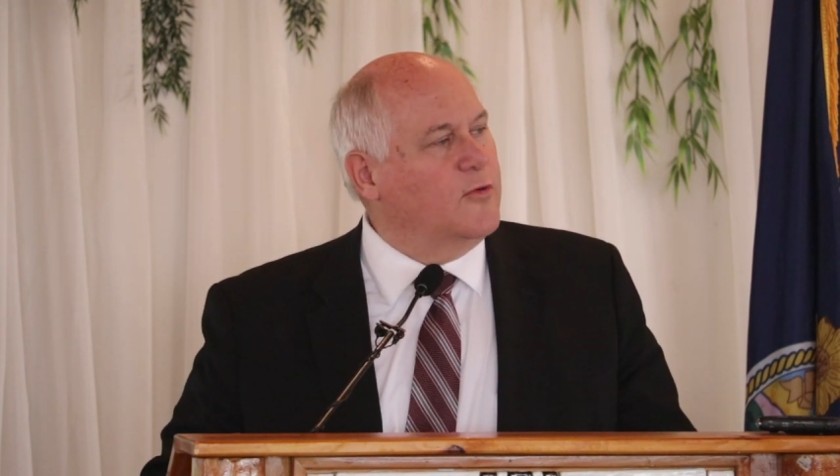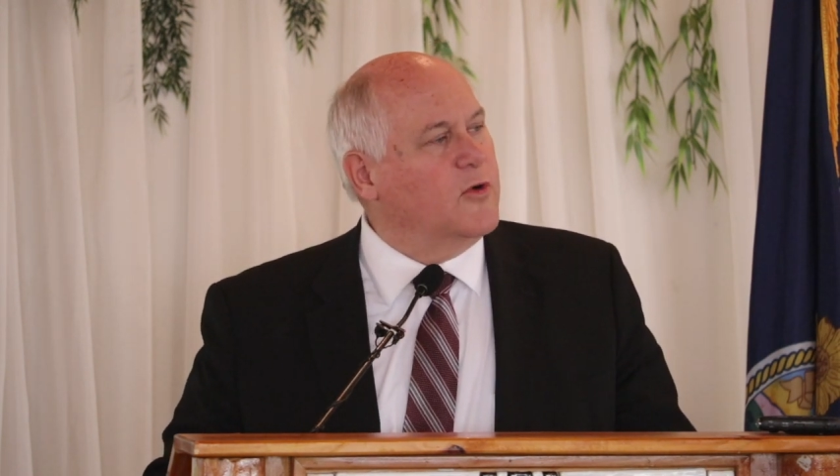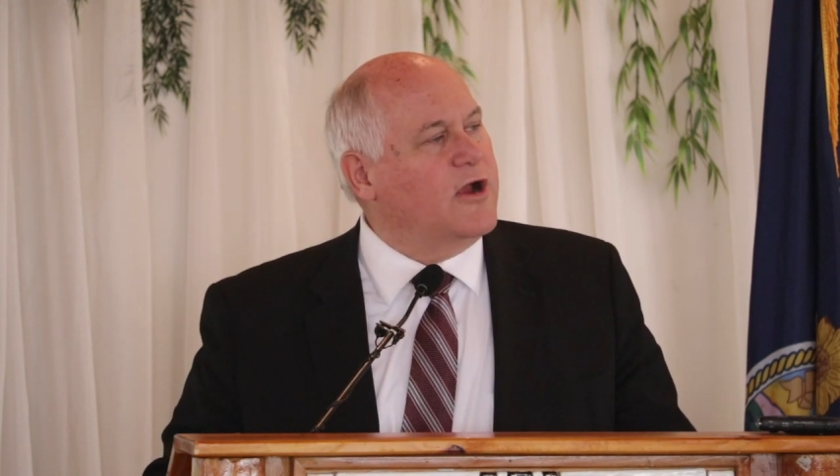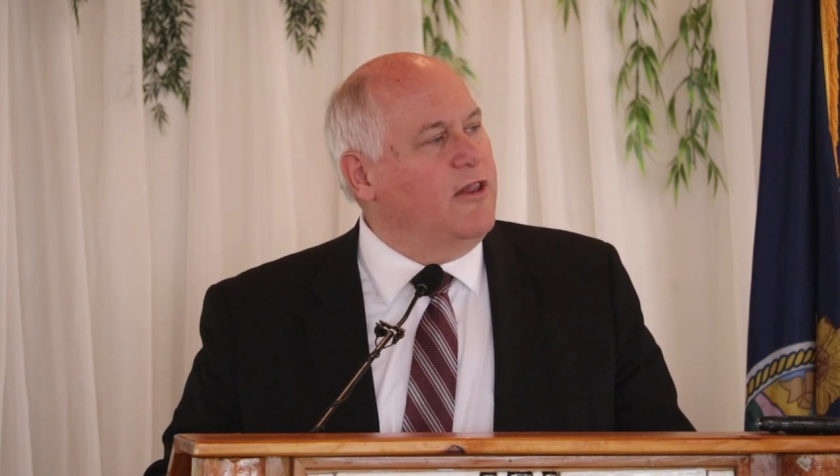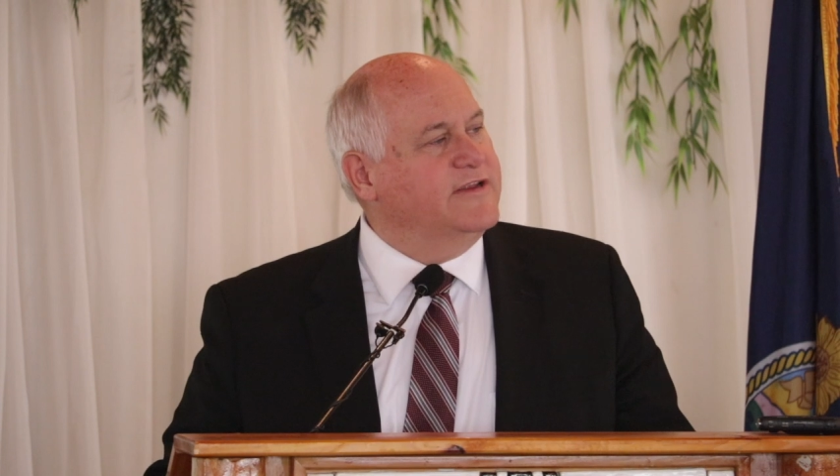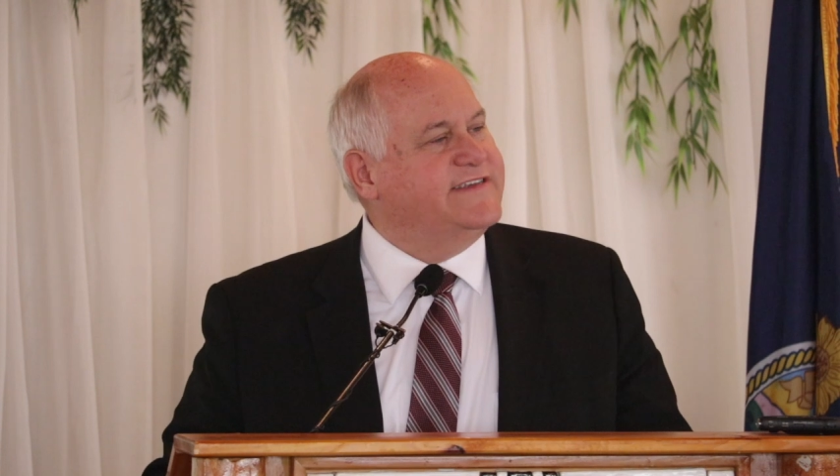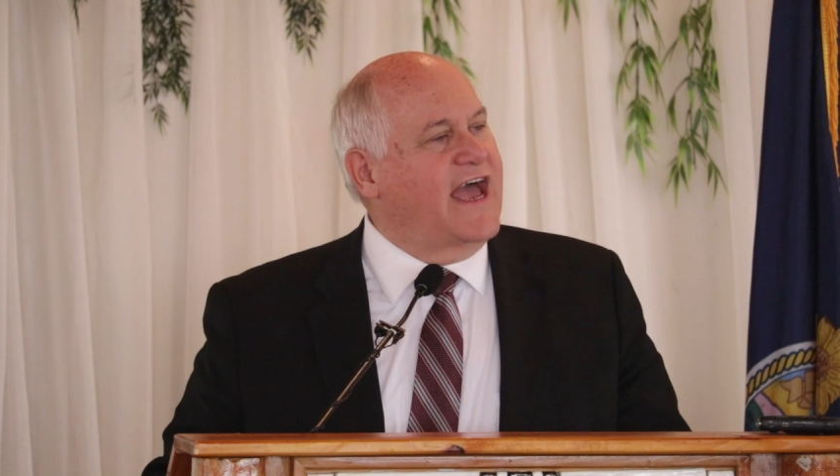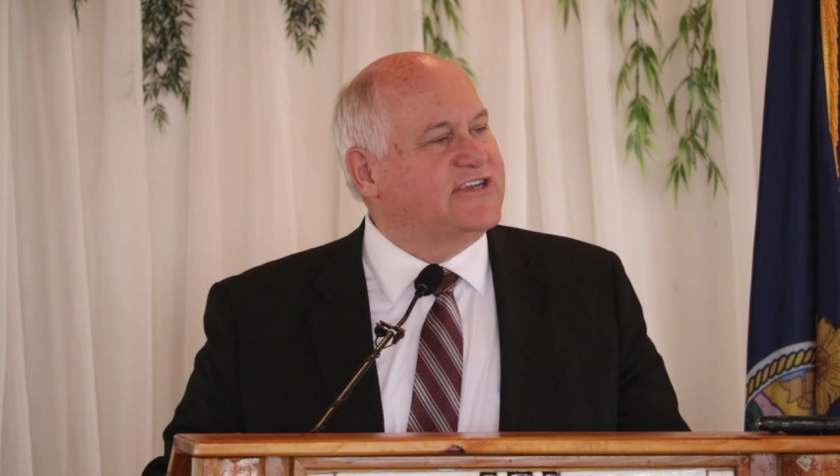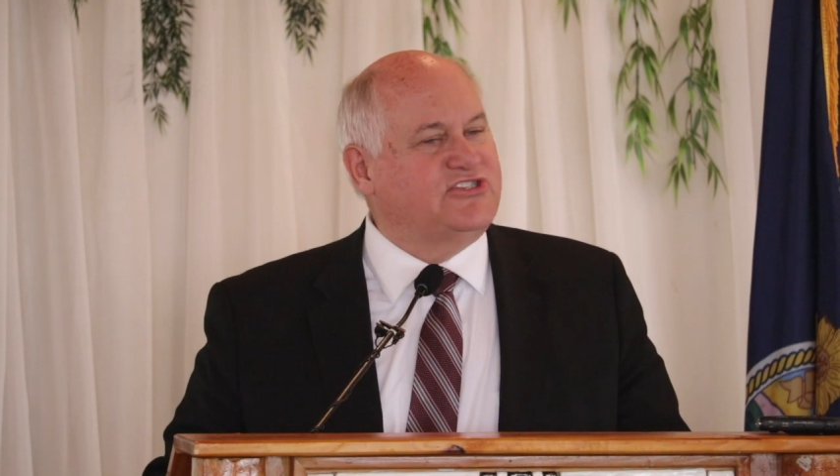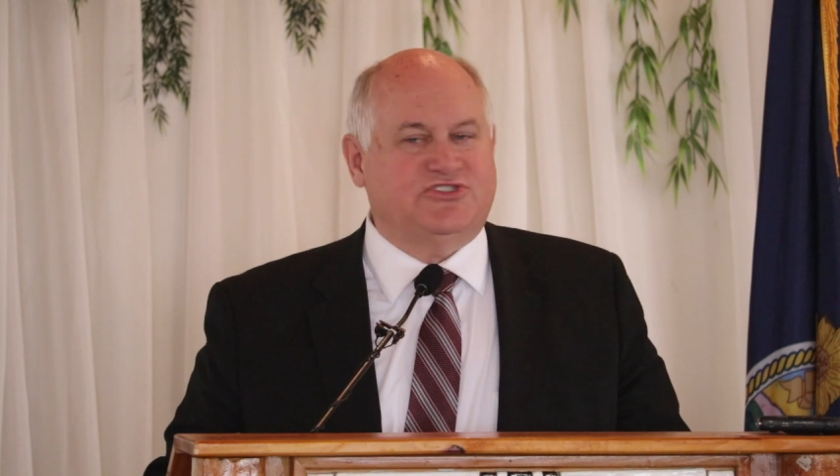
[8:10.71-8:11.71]
what we're calling
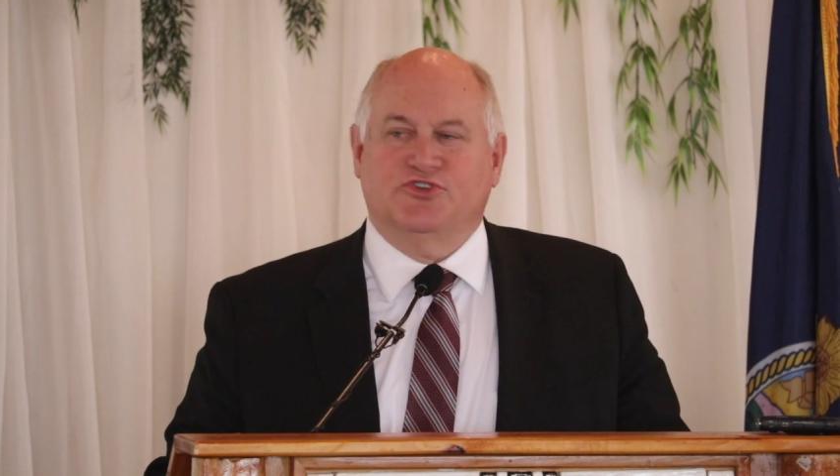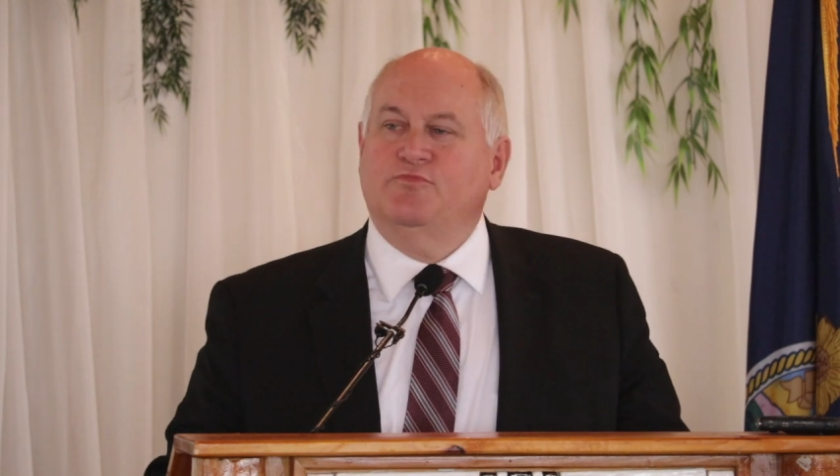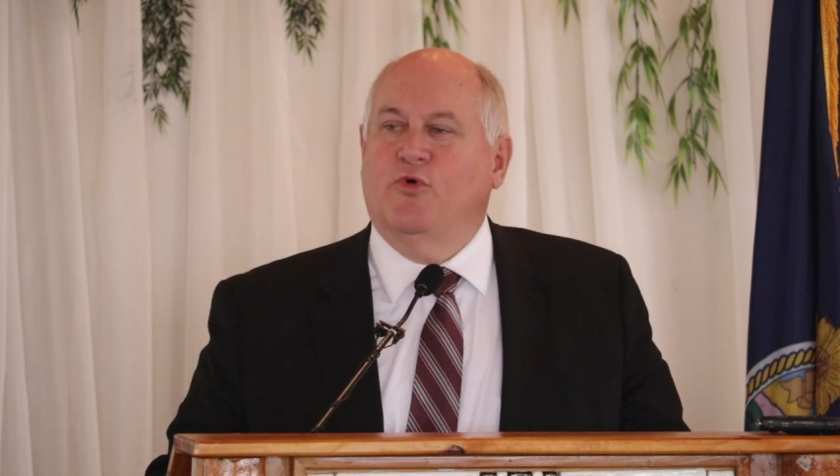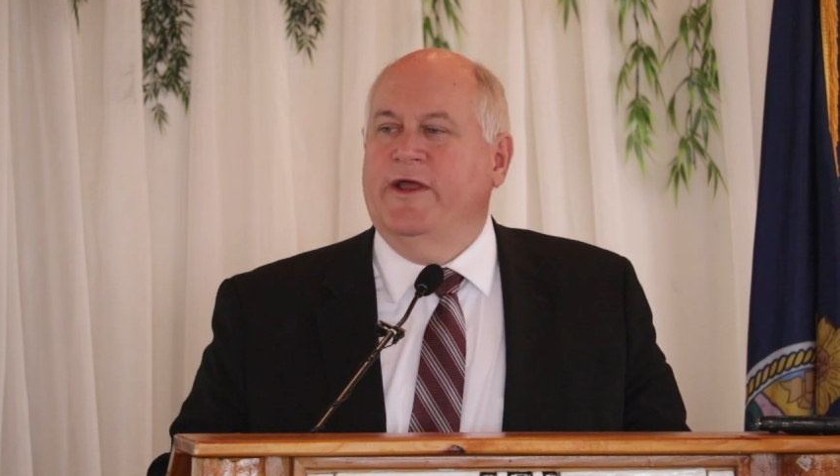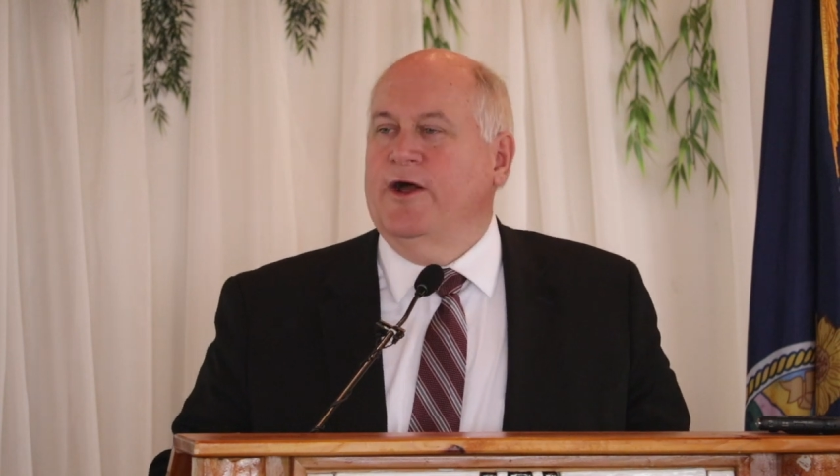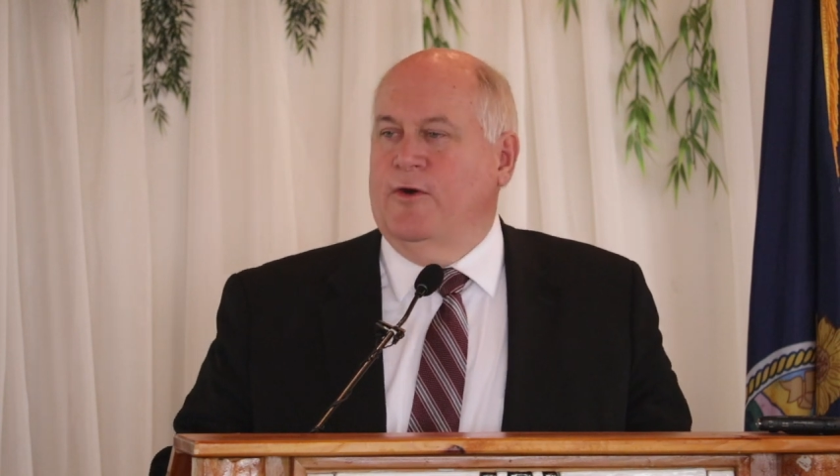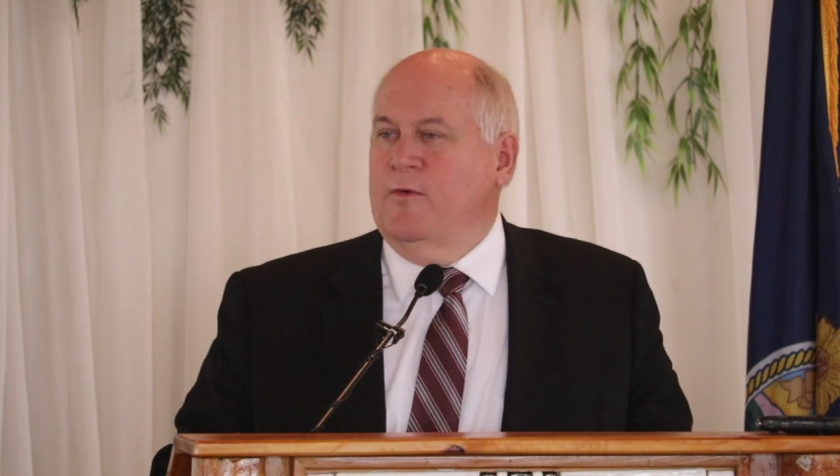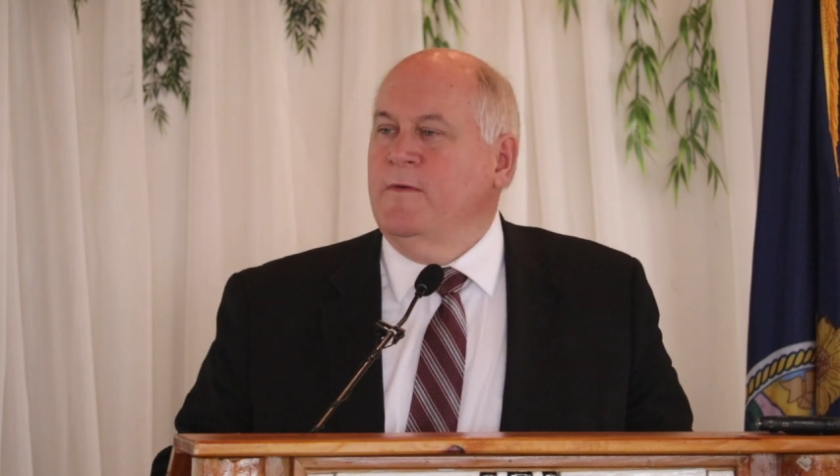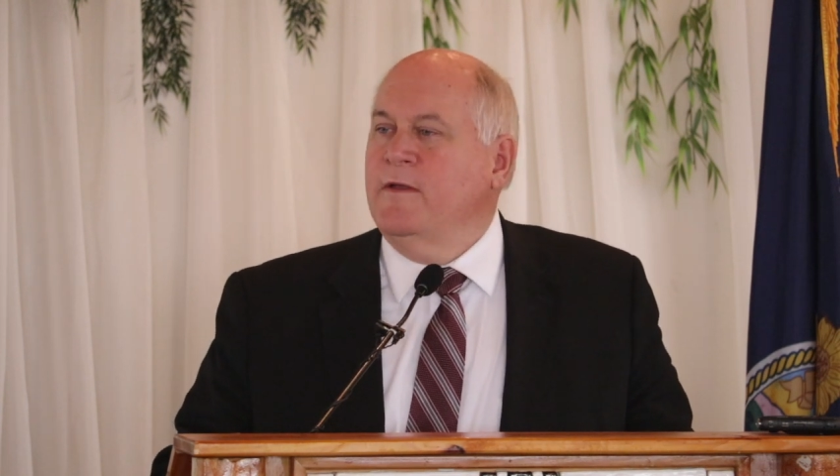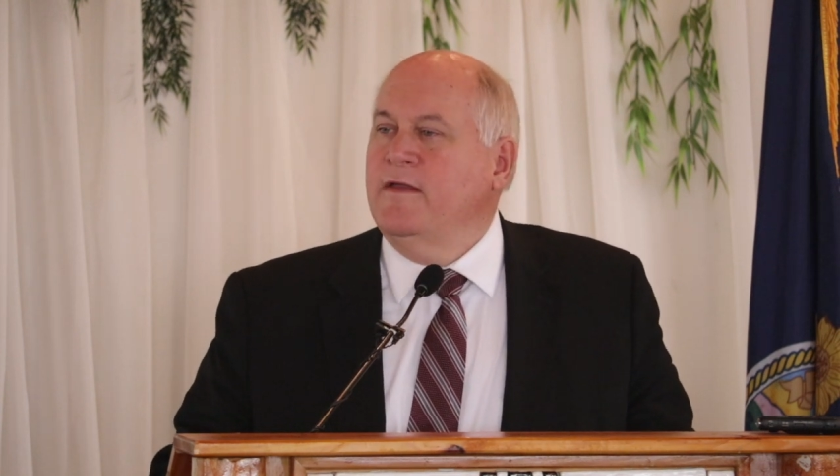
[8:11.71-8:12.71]
Tax 2.0,